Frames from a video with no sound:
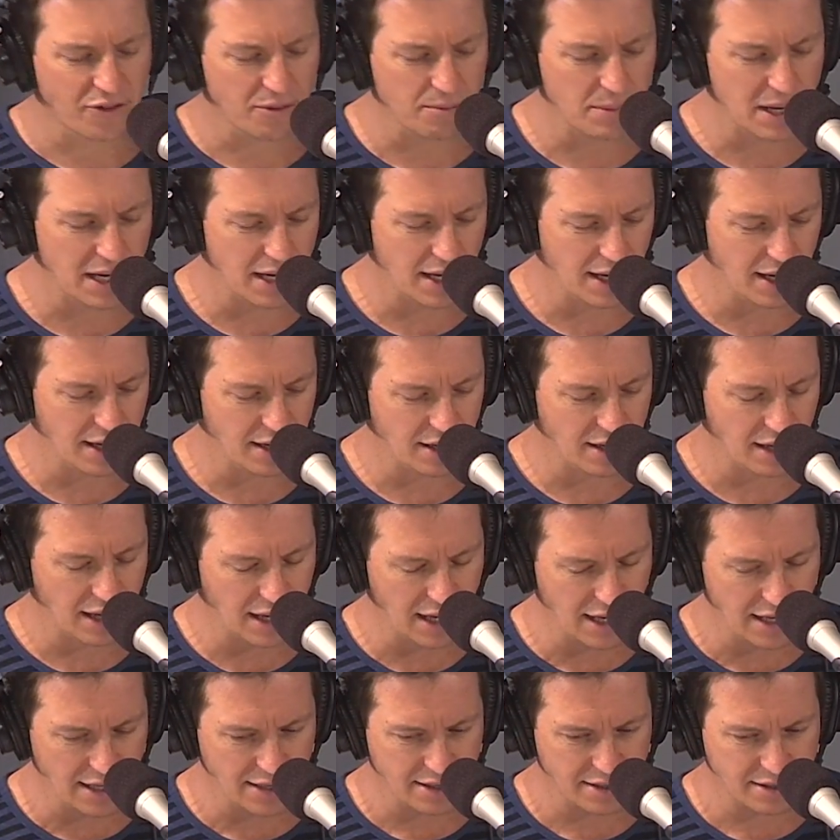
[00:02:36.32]
for me
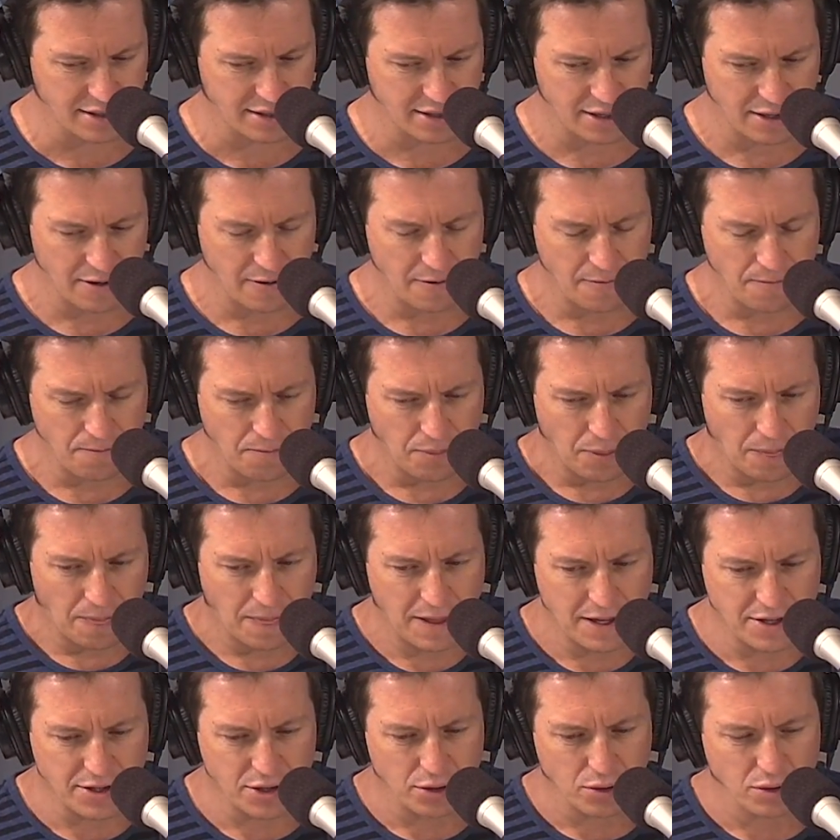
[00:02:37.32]
is
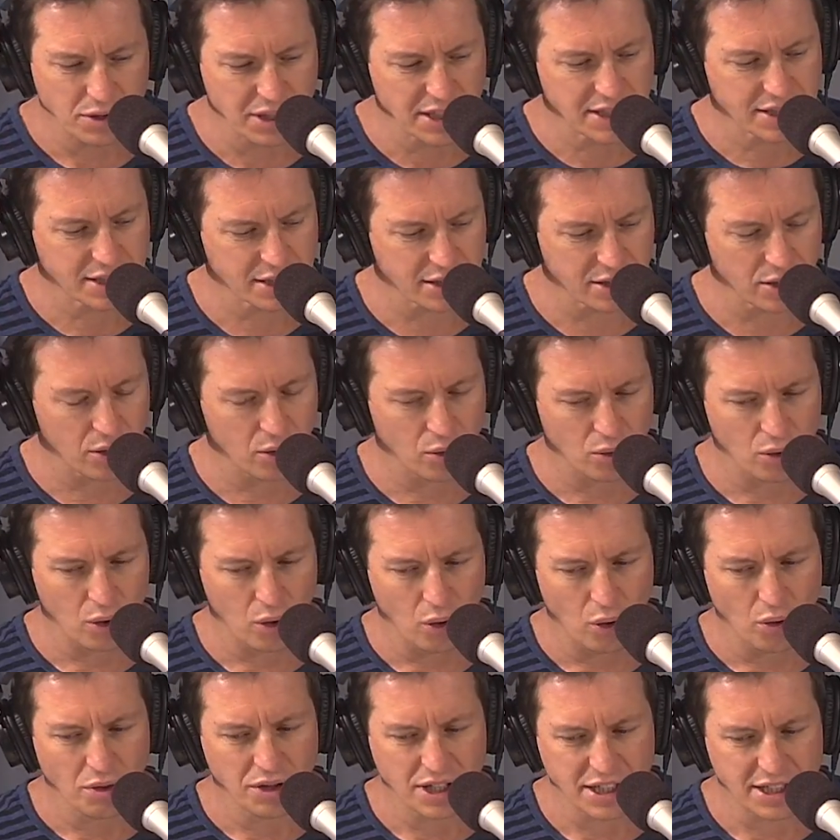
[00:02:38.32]
there's all
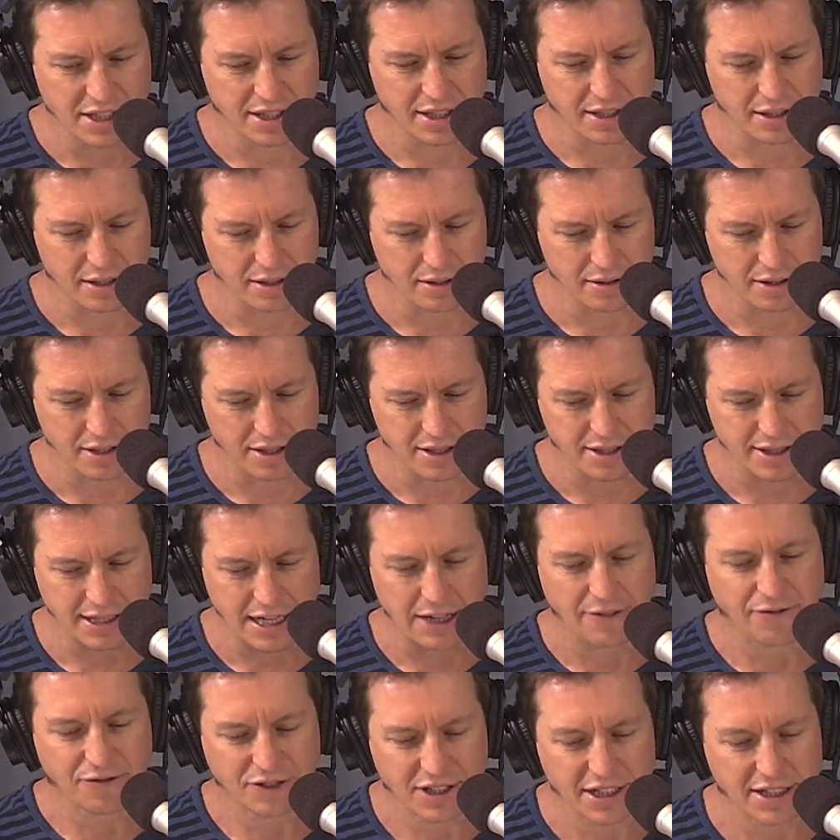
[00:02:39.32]
this
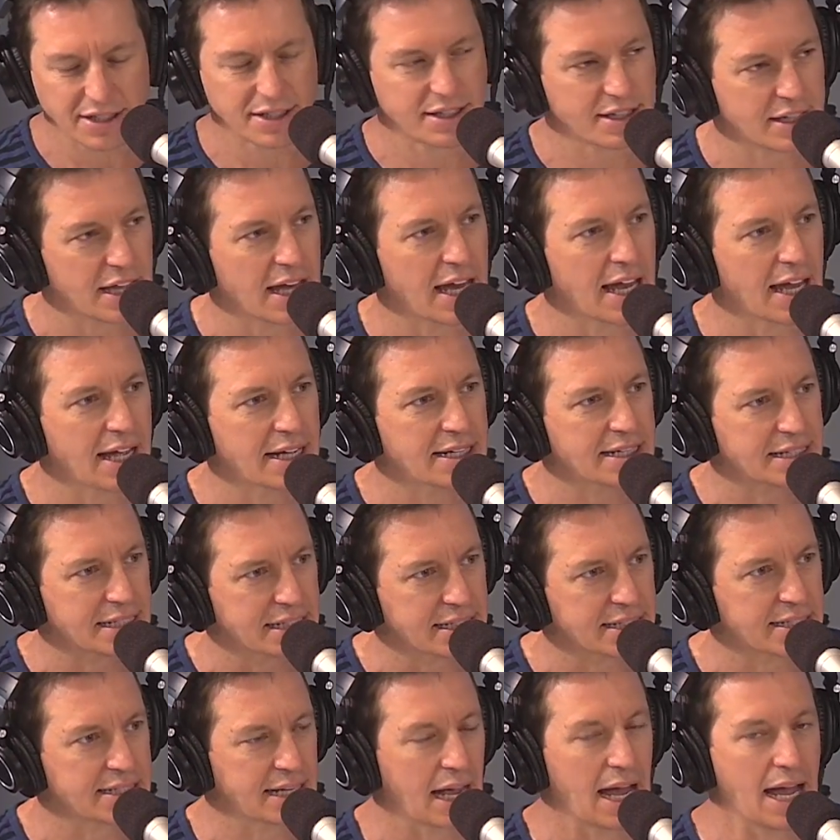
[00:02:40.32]
stuff that's there to
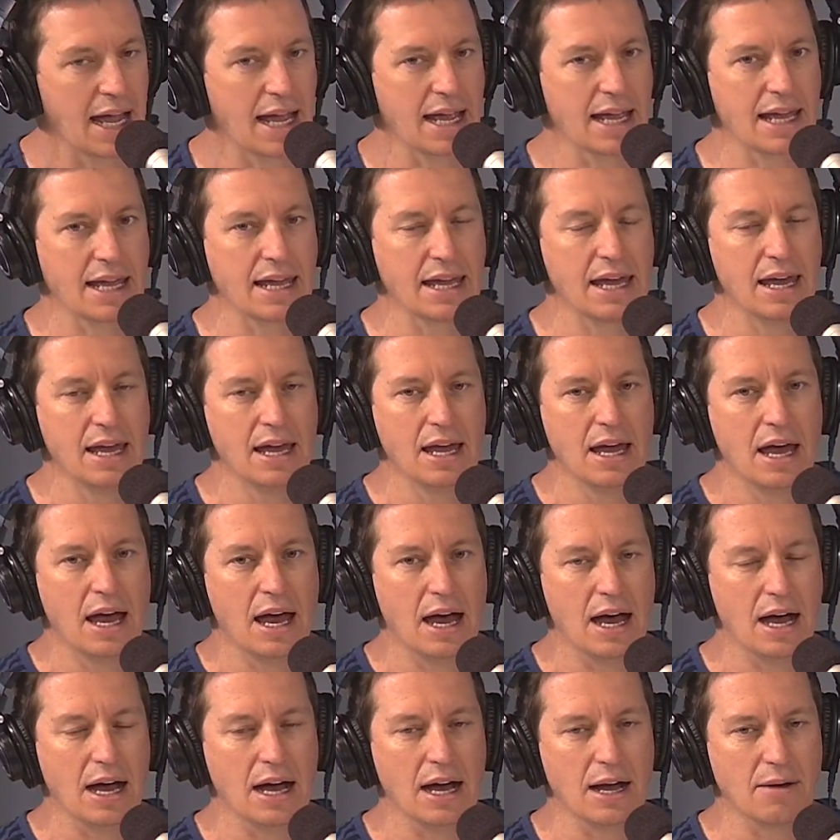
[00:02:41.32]
say,
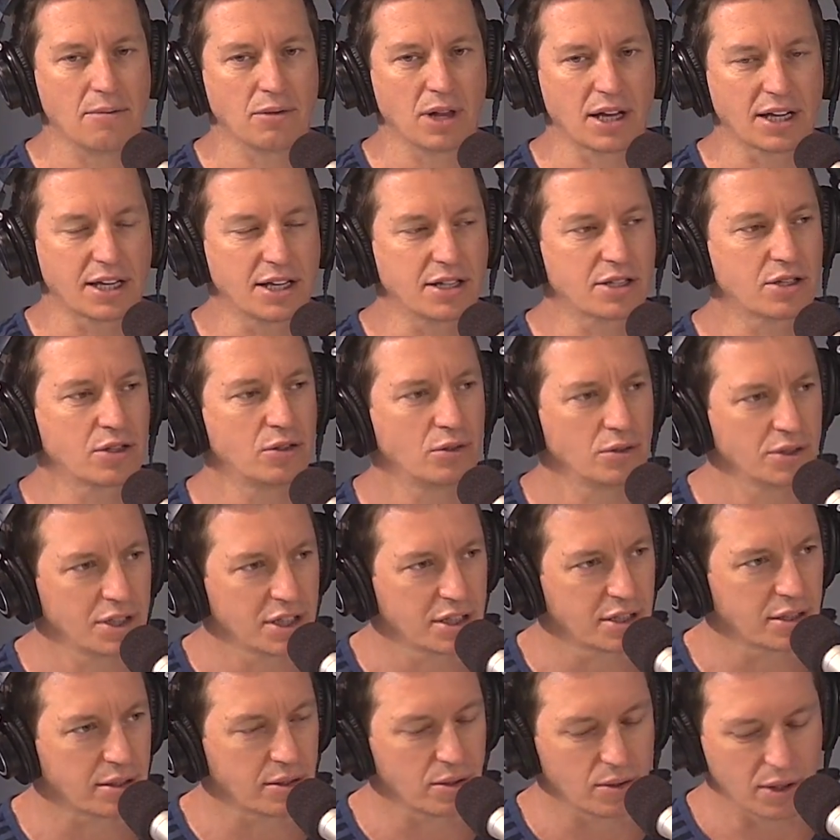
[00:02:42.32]
like he's called
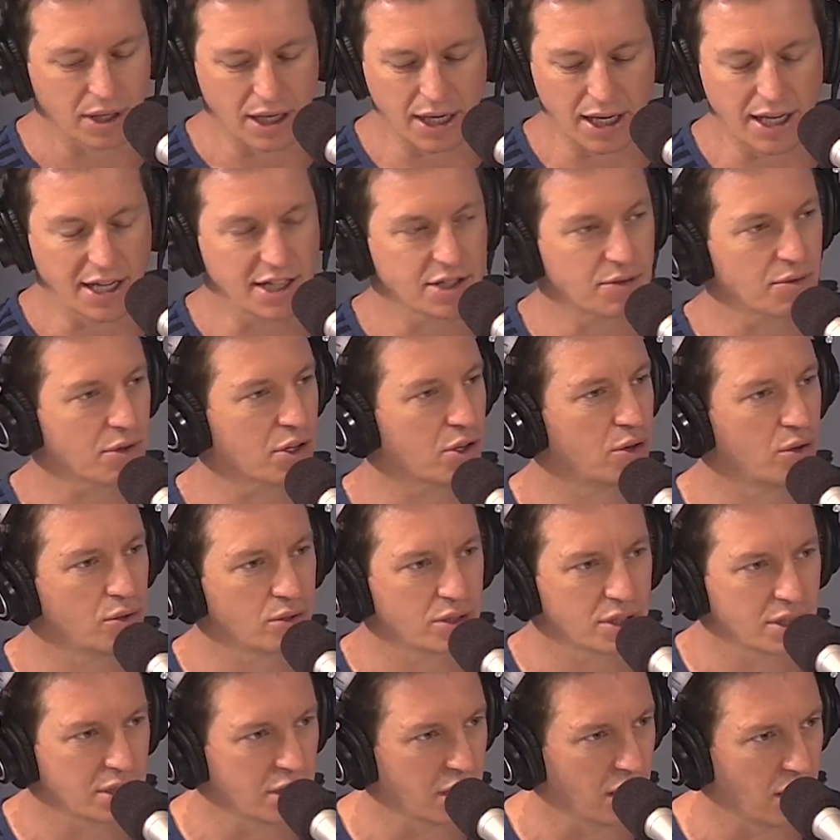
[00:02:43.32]
his lawyer. He's
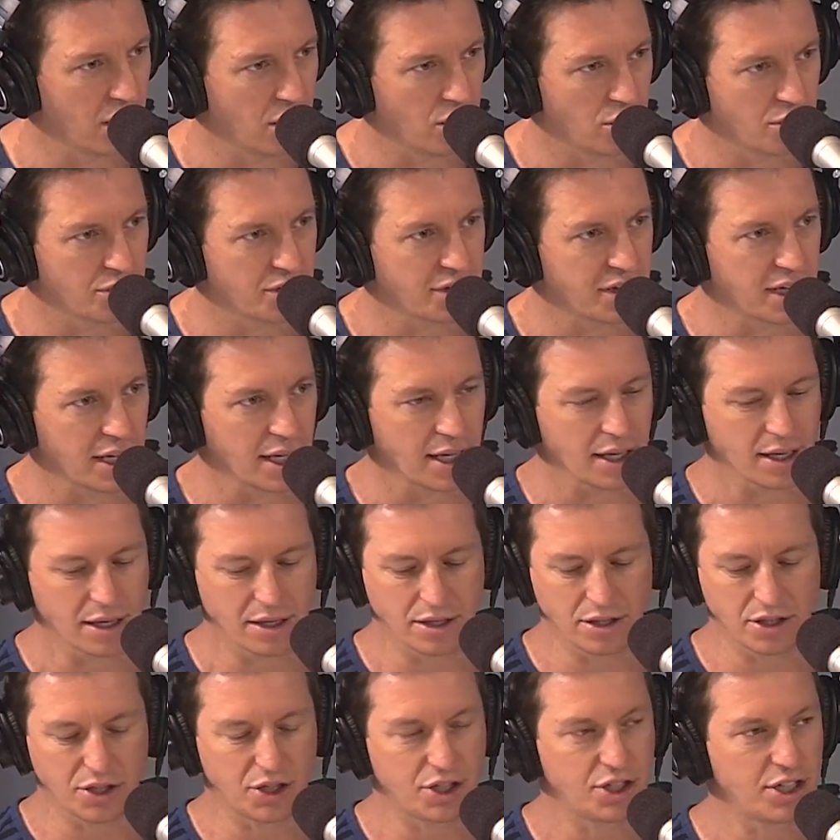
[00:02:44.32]
recorded the whole thing.
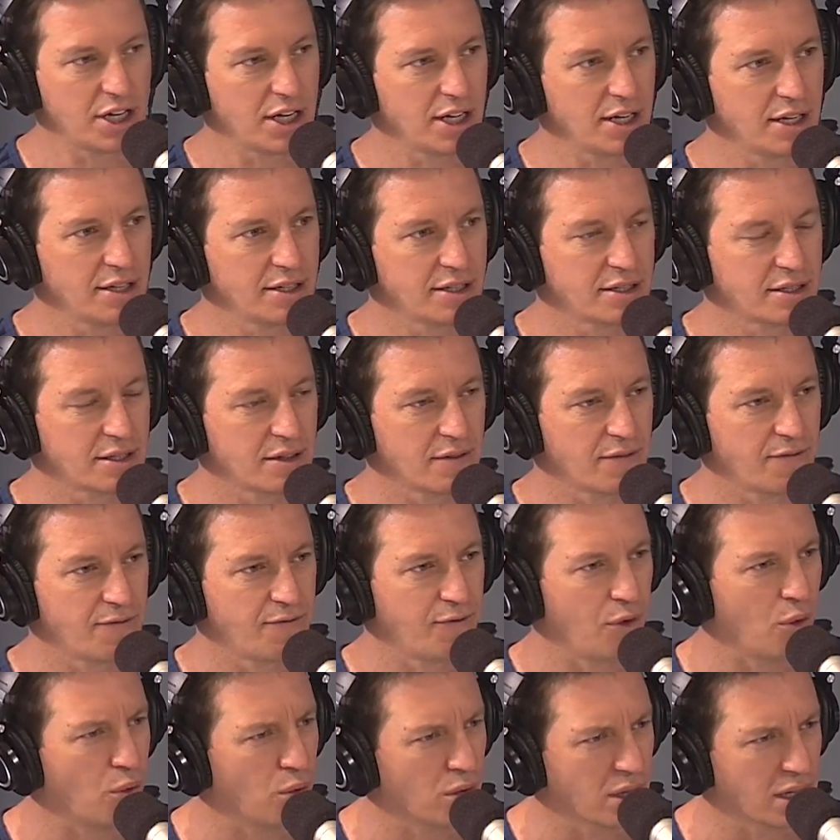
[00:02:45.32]
She's
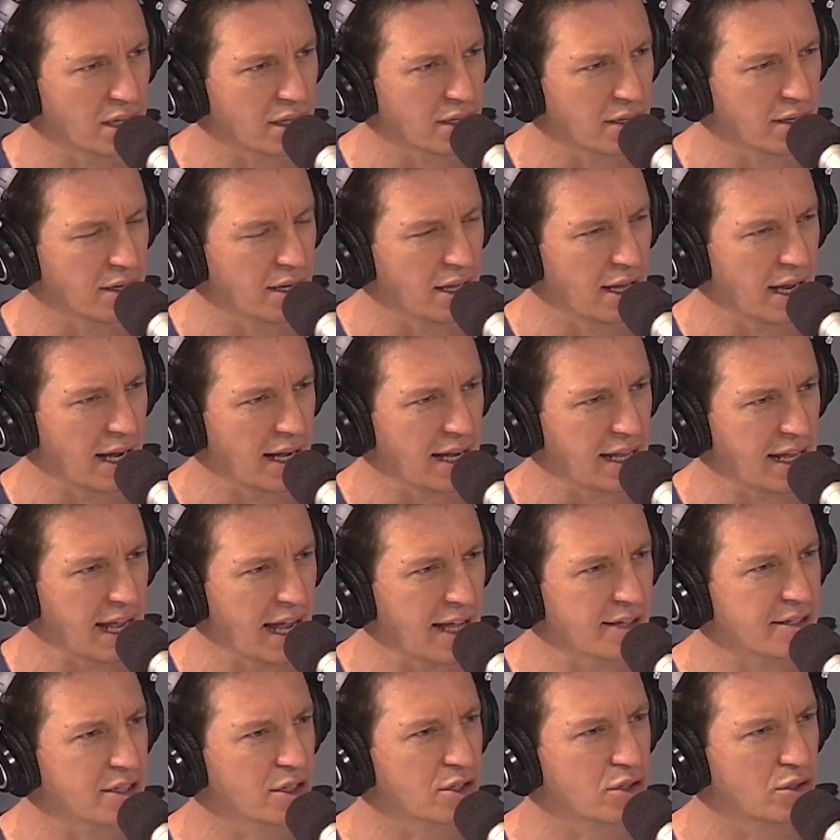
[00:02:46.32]
fallen and he
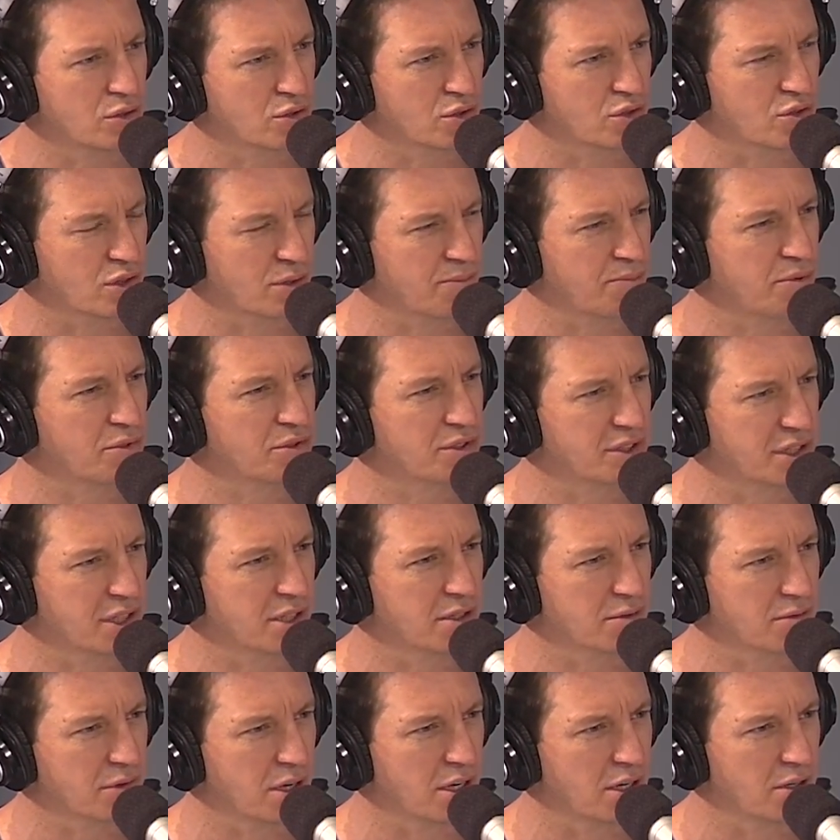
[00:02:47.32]
hasn't called
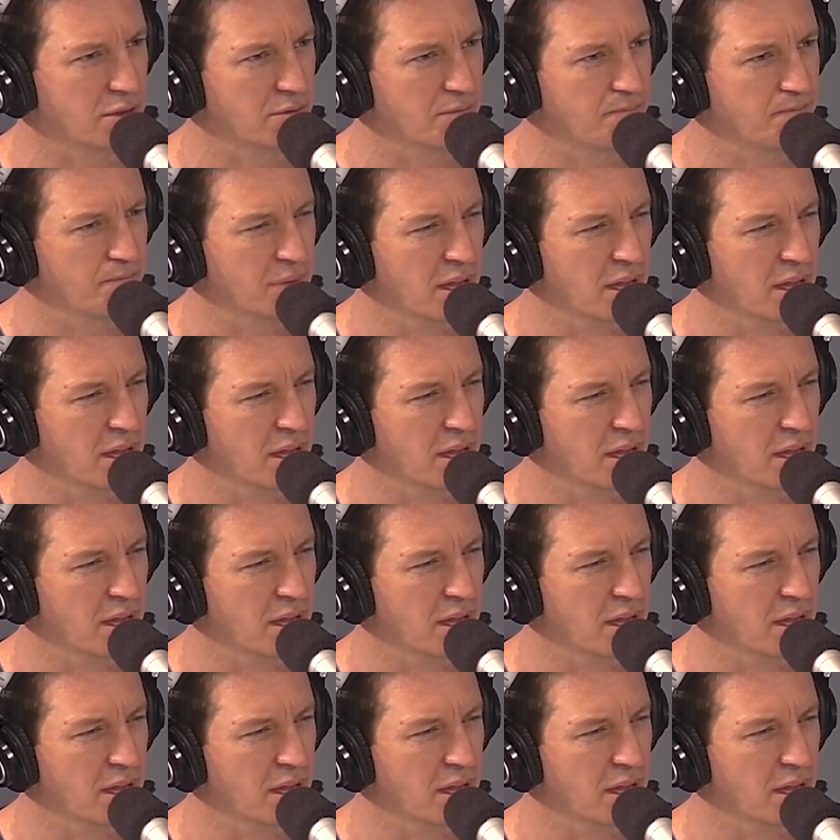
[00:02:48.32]
000.